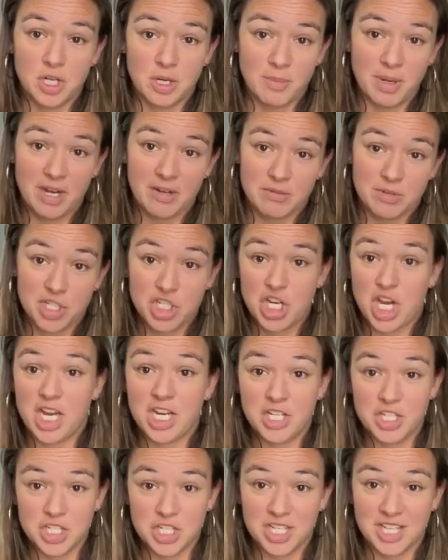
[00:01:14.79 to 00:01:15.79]
about
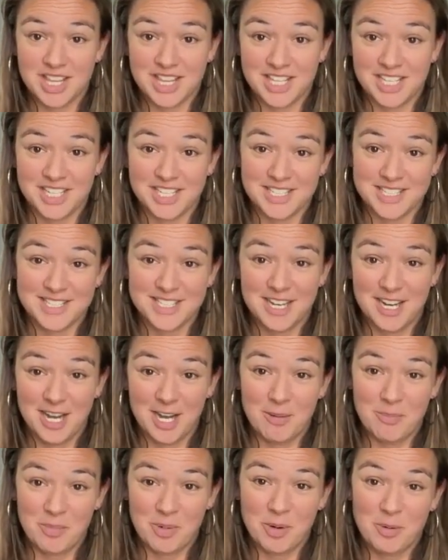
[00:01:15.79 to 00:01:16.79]
changing things
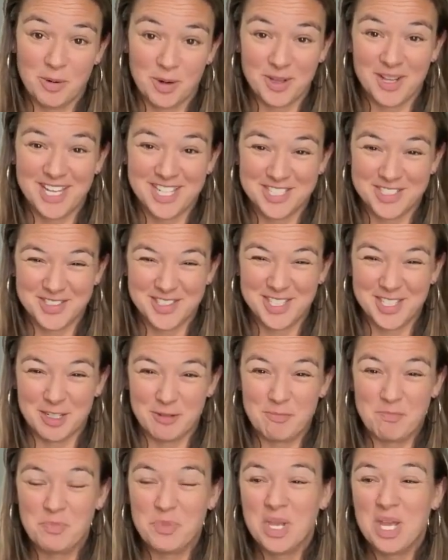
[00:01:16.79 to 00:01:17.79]
up. We're glad you're
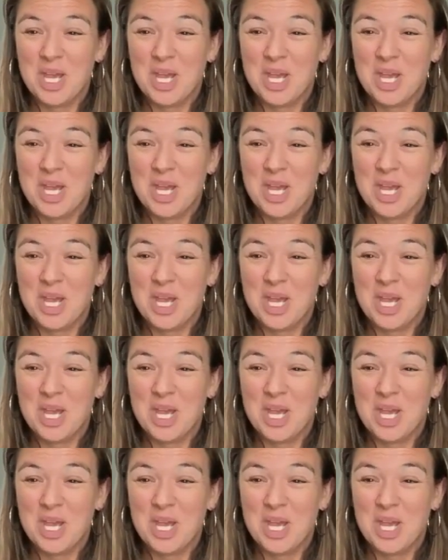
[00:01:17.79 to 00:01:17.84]
here.